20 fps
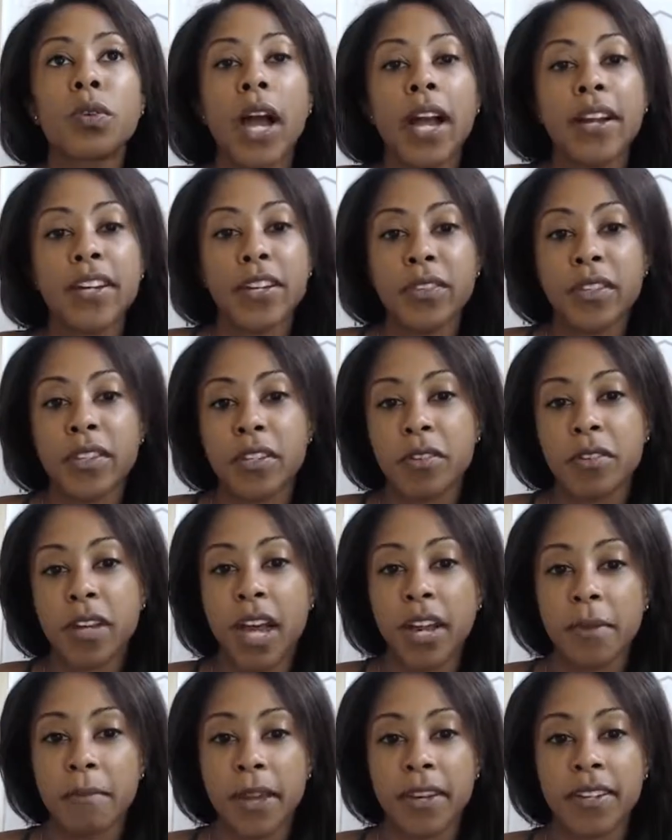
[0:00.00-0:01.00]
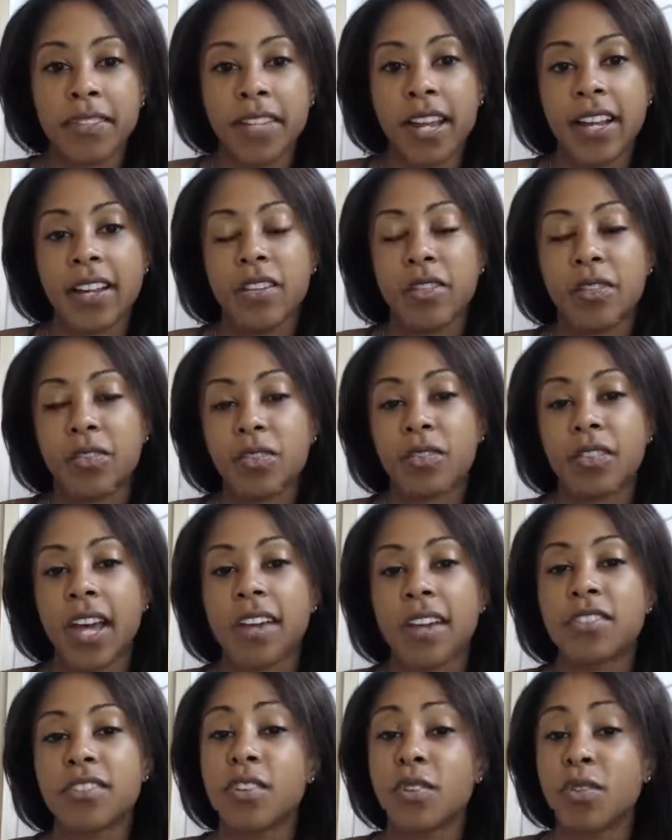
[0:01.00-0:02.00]
know that you kind of meditate and you do
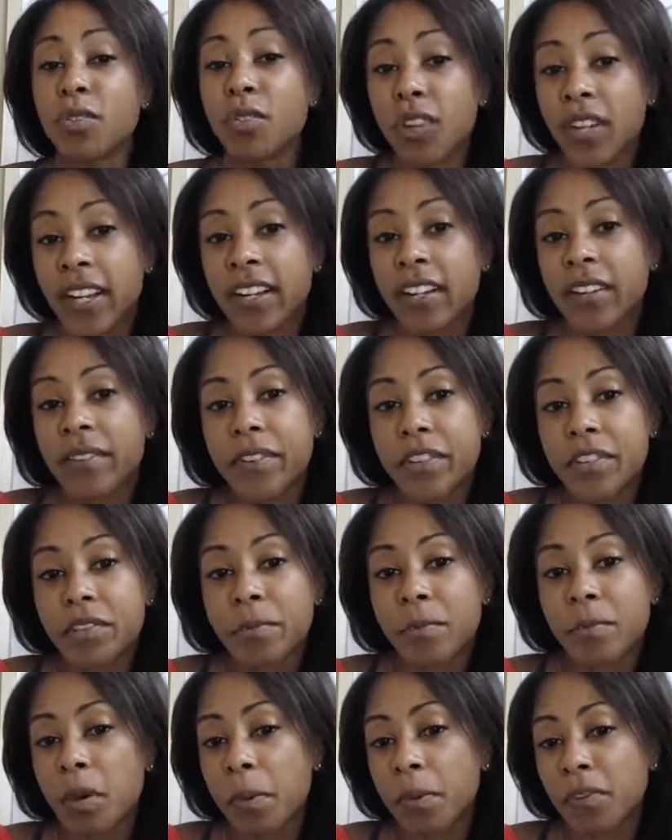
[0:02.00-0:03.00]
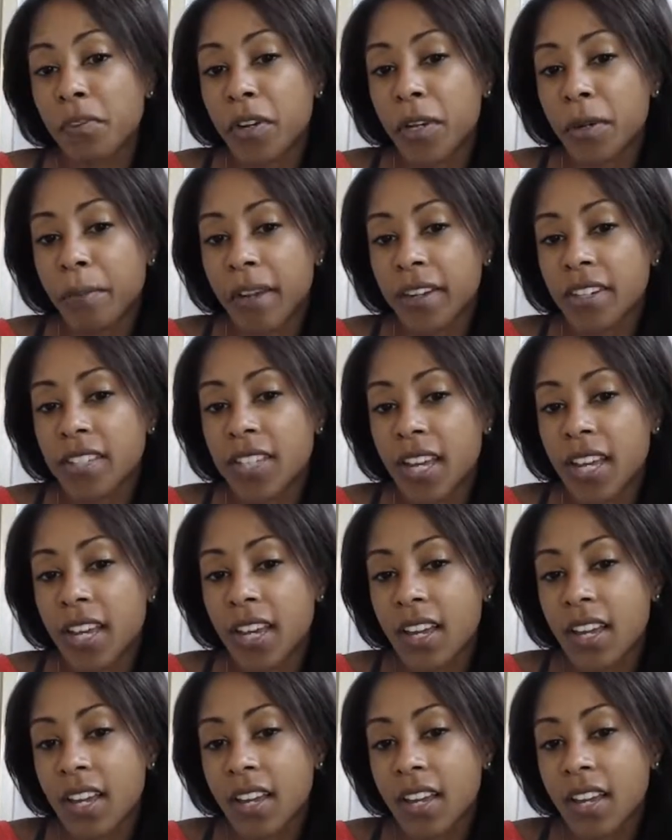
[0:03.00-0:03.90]
that. Do you look at your vision board before you meditate?